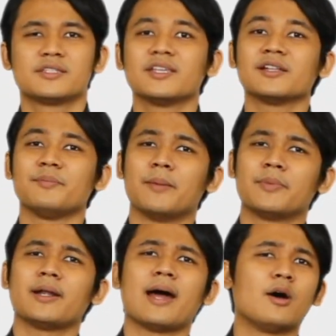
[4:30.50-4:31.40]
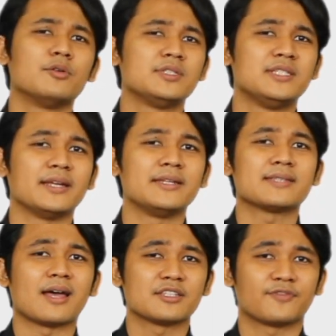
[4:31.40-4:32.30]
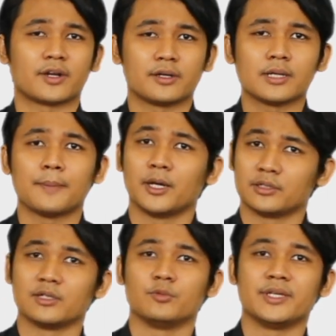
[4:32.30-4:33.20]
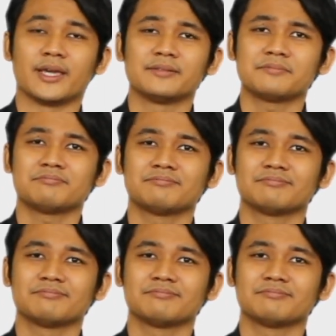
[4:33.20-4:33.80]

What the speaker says: Still remember how Janice asked Farron about her weekend?